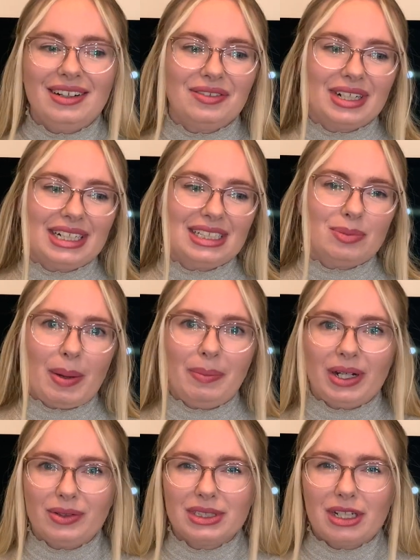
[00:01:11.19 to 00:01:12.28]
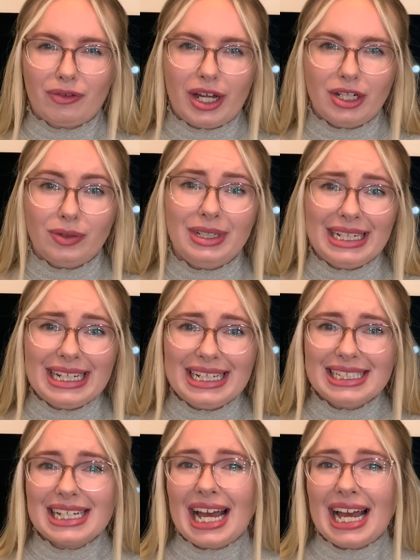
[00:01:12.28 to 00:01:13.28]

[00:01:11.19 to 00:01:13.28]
really spend money on stuff that I don't need.